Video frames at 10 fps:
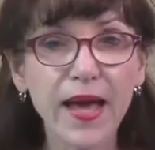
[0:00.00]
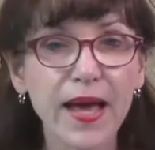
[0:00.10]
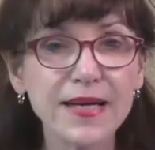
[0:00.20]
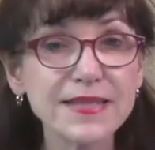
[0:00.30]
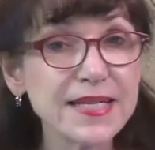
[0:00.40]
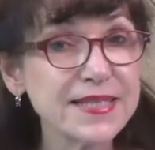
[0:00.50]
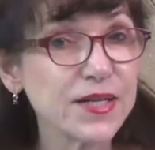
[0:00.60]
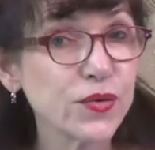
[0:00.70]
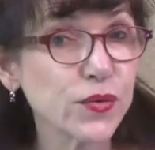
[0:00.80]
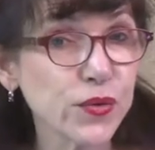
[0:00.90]
As I
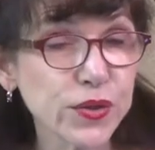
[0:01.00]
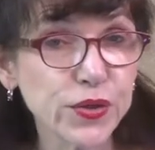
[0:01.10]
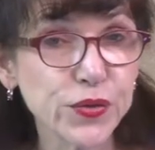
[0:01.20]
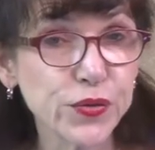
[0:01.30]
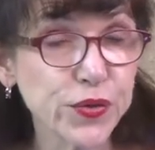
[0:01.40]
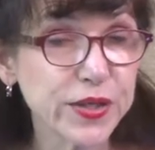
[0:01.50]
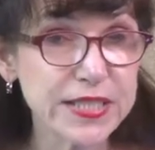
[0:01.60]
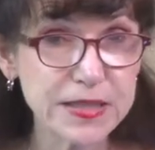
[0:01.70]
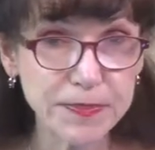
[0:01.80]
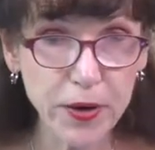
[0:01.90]
said earlier, you could
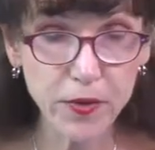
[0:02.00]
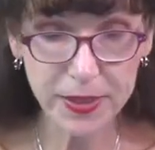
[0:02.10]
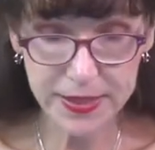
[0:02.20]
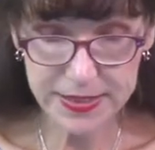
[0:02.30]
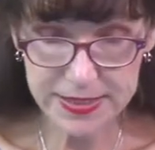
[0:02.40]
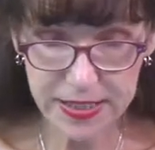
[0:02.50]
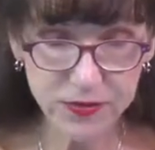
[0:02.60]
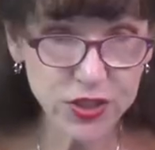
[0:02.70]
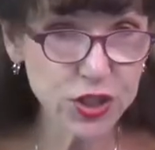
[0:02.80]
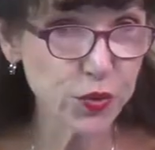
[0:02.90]
experiment instead
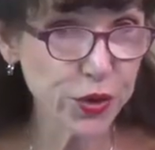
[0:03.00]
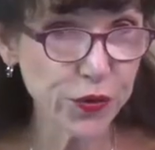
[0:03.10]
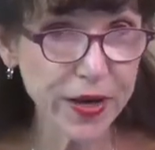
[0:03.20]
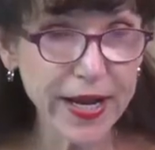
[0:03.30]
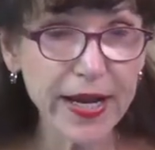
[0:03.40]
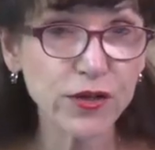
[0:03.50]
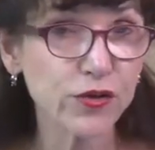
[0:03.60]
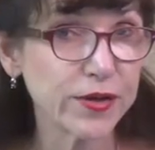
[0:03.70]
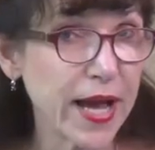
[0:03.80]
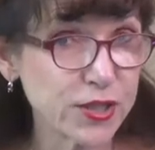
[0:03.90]
of just doing your hand
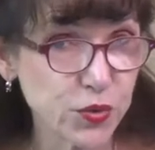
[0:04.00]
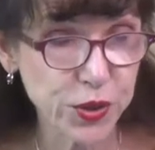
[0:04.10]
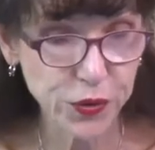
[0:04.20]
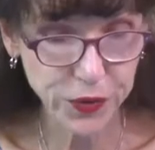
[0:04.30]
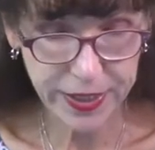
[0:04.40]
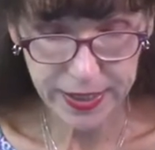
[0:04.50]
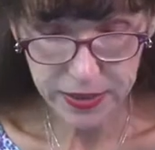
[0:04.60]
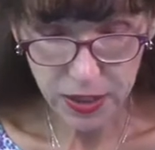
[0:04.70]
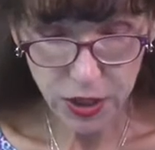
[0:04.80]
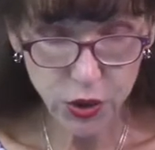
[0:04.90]
or not doing your
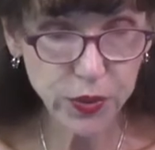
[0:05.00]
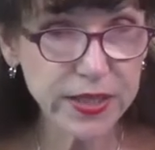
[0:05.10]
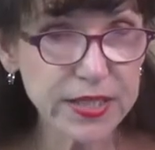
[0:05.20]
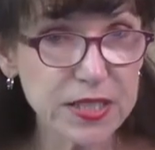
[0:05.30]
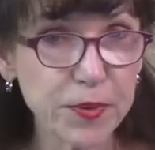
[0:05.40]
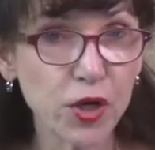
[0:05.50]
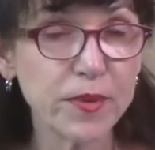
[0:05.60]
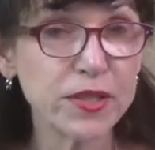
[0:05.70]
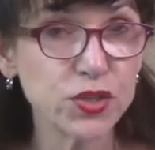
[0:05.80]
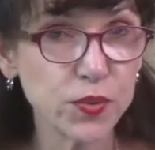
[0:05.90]
hand, you can
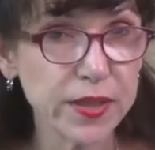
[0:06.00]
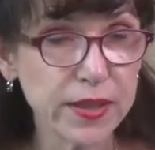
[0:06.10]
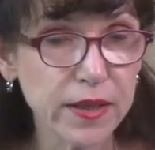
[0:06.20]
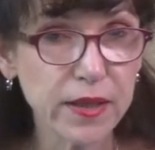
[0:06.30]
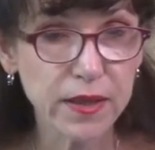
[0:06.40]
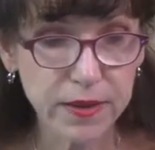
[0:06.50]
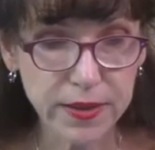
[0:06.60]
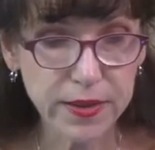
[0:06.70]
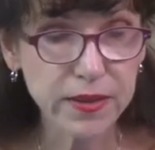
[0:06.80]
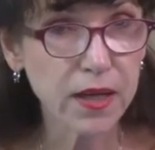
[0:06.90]
experiment doing
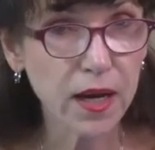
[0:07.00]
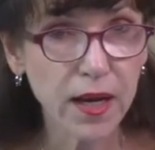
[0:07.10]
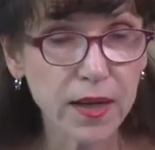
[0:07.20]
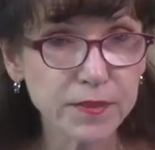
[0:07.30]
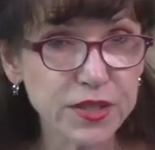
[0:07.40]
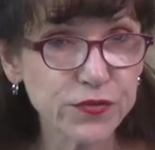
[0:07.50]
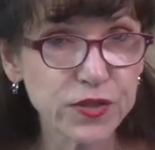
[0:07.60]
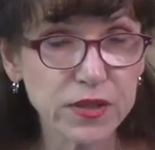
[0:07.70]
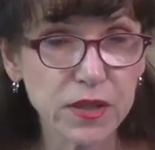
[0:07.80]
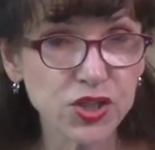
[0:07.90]
the um,
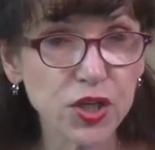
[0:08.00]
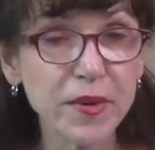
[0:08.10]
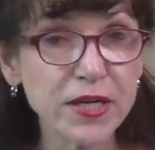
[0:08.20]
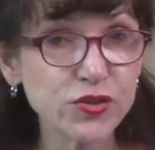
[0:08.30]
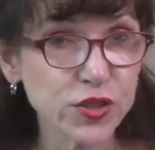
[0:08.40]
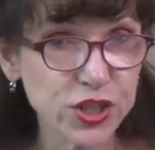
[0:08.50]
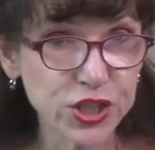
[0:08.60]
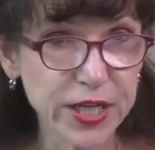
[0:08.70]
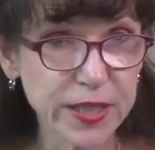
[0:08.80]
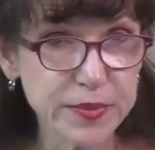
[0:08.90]
different geometric
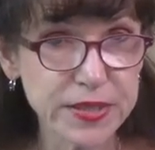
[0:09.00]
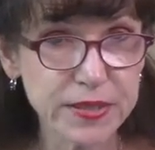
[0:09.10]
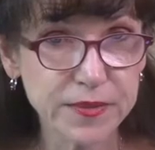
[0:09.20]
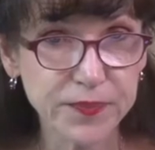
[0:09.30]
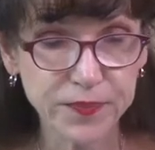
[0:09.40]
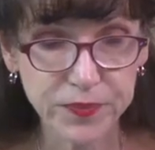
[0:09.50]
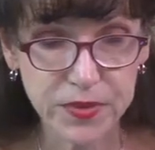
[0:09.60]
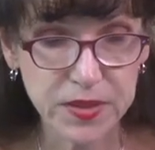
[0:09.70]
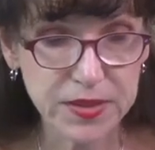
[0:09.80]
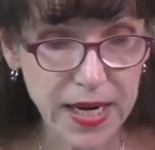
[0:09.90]
shapes,
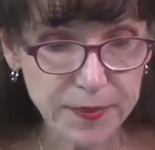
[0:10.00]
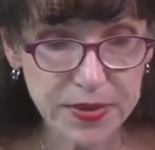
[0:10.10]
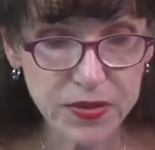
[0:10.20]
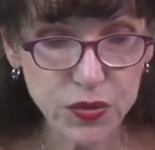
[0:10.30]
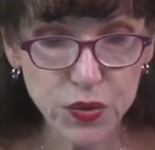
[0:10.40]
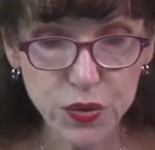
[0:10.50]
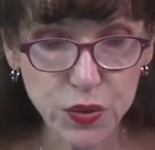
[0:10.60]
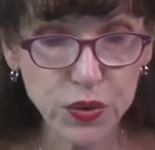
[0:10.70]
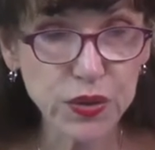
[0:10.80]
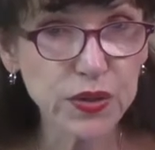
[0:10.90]
diamonds or
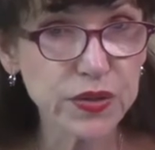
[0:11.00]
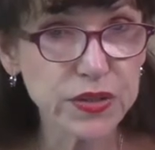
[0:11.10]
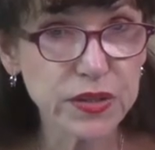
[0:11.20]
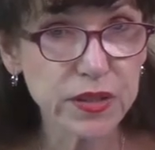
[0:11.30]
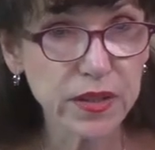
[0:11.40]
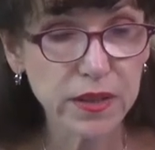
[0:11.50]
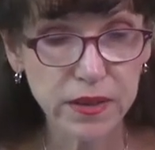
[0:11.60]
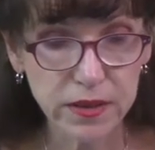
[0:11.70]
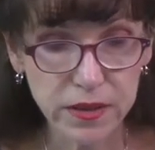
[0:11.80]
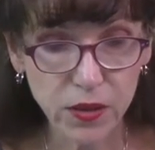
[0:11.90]
circles,
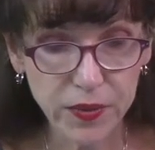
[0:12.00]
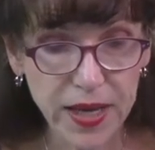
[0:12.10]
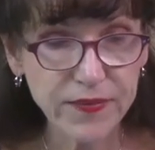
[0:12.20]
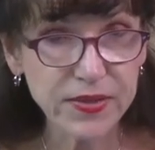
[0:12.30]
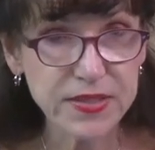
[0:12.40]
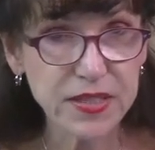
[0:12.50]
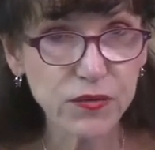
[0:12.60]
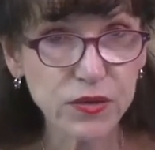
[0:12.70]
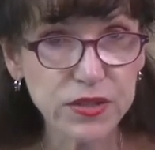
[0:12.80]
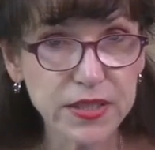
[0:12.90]
you know, and having
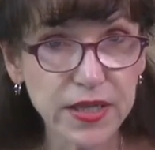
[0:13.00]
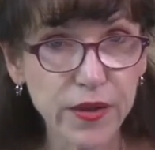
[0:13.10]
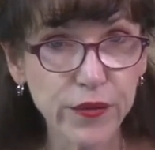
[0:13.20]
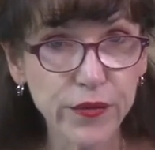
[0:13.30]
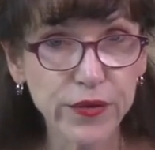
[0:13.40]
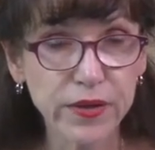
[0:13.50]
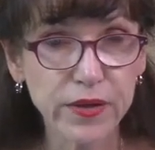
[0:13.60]
several together